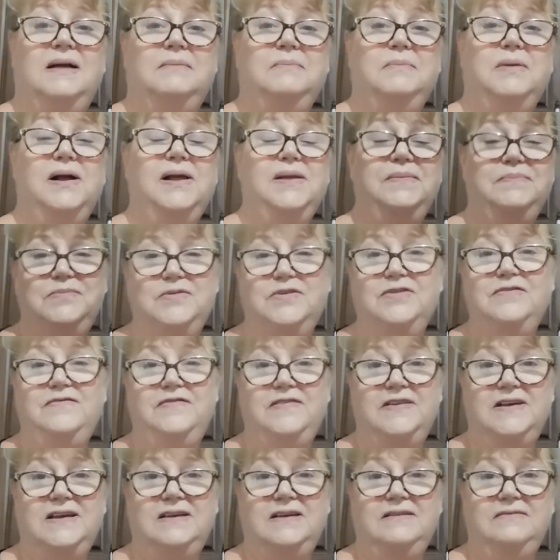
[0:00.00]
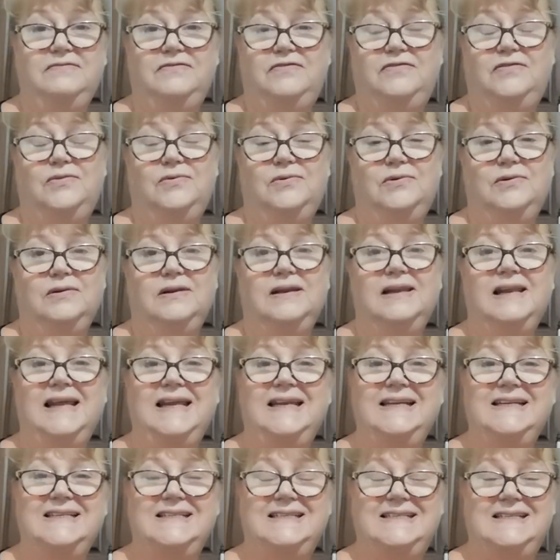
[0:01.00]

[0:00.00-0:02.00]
my movie for letter